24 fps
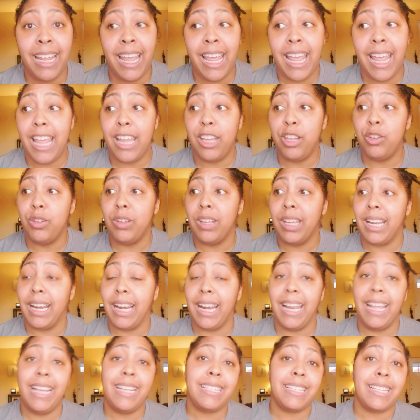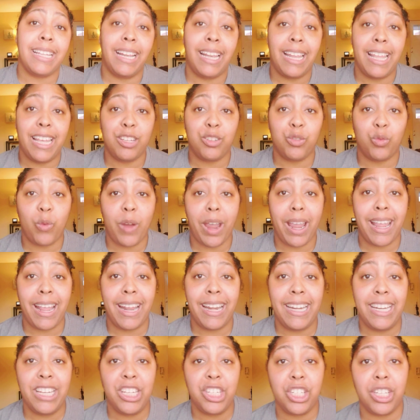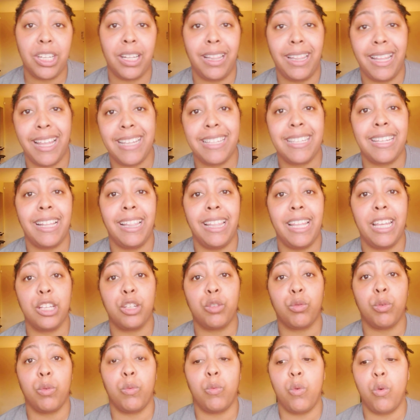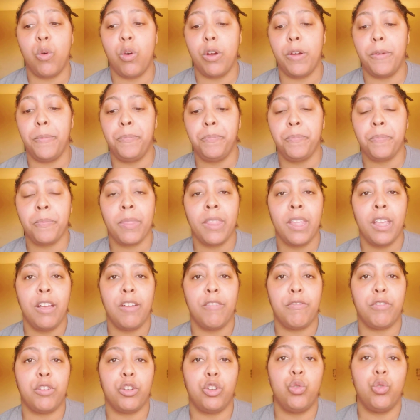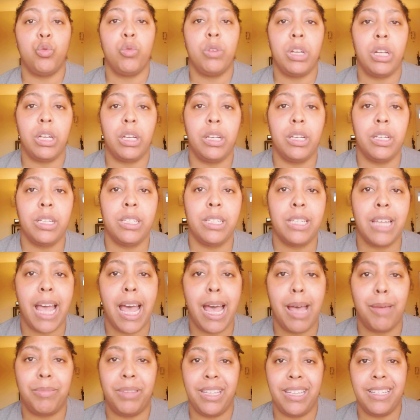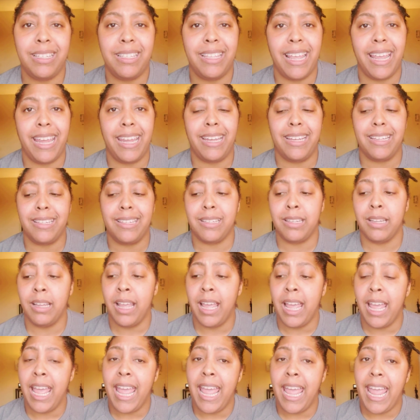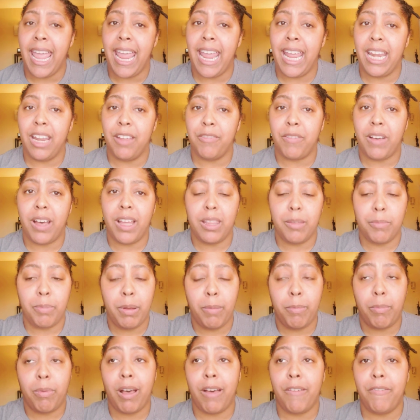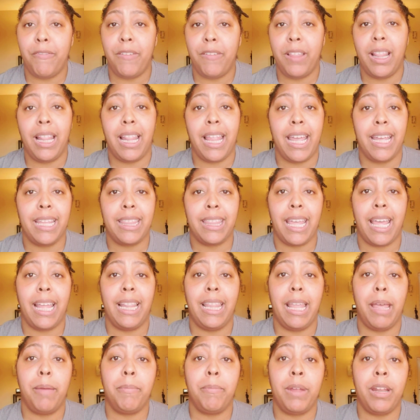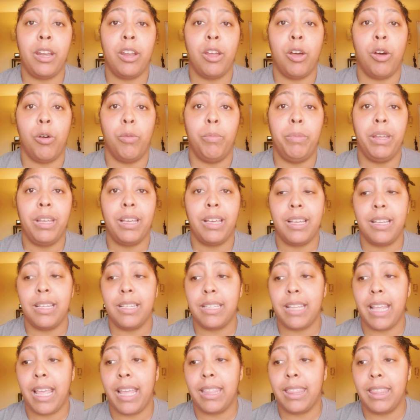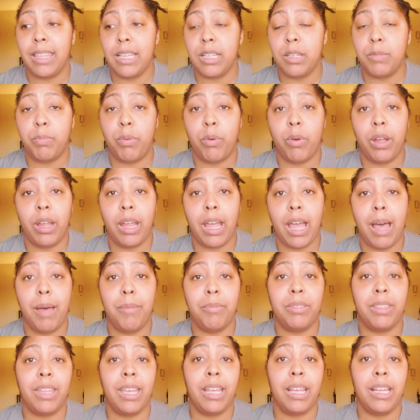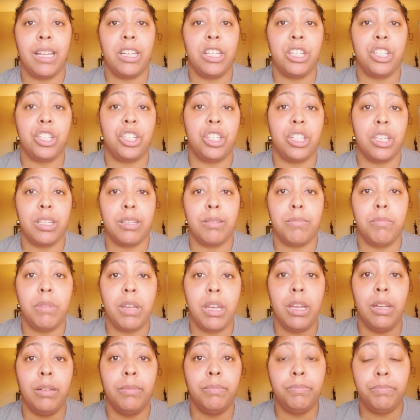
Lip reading: and you get less and less recognition, less and less reward for doing a good job these days. And if other people are feeling like that, let me know, because at this point I'm thinking it's just me.